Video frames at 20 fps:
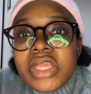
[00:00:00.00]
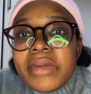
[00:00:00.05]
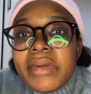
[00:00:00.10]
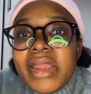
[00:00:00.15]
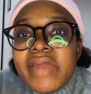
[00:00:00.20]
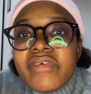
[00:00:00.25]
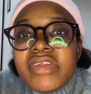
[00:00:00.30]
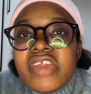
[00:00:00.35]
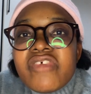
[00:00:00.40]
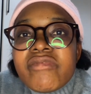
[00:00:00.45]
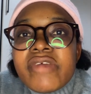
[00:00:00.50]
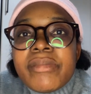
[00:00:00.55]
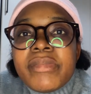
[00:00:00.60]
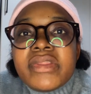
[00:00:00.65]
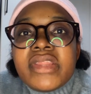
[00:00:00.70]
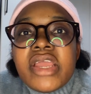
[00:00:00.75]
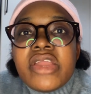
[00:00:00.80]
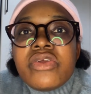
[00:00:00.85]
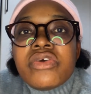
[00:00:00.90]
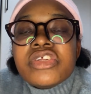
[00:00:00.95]
Even if maybe
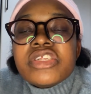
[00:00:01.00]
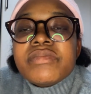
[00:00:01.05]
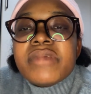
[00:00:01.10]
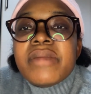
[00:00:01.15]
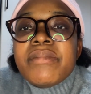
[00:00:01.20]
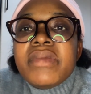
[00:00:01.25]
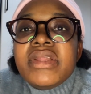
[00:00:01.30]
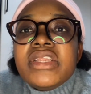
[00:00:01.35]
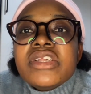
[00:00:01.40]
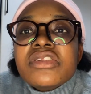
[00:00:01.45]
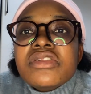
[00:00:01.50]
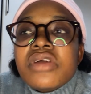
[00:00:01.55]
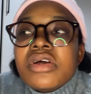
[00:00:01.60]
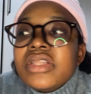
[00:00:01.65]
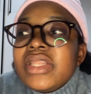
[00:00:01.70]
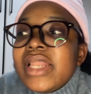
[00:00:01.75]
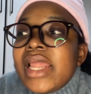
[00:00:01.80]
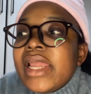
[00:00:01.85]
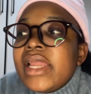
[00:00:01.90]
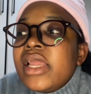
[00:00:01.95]
they use, maybe it is
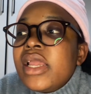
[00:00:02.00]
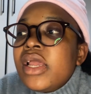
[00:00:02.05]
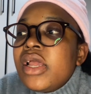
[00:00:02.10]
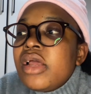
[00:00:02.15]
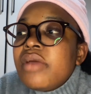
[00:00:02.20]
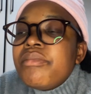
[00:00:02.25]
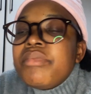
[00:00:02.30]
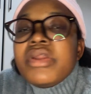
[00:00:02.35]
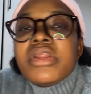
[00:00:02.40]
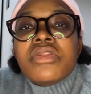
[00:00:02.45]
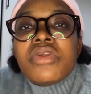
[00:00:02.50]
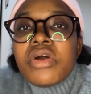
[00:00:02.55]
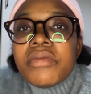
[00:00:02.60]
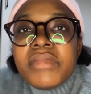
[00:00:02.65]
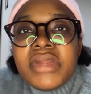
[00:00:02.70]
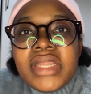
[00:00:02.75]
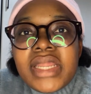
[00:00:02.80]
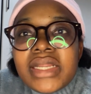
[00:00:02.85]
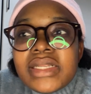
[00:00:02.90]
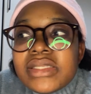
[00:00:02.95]
not like
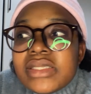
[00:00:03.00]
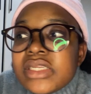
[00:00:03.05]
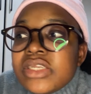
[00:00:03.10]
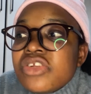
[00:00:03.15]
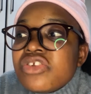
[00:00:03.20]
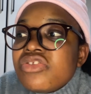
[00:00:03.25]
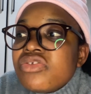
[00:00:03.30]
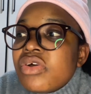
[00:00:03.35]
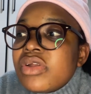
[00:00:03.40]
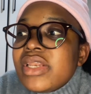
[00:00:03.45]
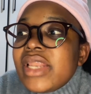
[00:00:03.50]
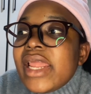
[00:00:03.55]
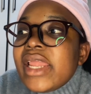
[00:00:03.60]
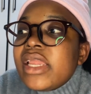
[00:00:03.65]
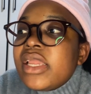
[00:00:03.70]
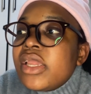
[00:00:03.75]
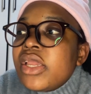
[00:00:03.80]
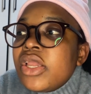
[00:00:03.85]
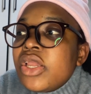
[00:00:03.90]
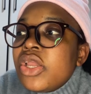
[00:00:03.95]
predominant. It is not
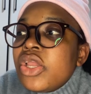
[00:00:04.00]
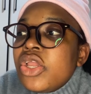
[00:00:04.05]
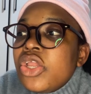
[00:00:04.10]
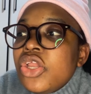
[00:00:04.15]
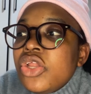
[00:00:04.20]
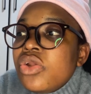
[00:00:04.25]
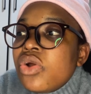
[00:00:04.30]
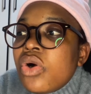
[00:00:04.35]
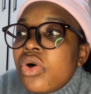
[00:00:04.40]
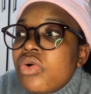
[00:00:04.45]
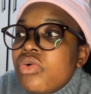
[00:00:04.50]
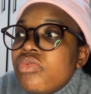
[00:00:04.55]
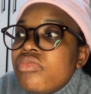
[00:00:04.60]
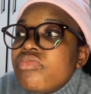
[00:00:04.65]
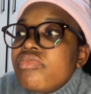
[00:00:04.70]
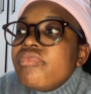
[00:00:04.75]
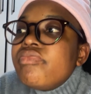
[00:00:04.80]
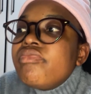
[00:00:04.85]
like, you know,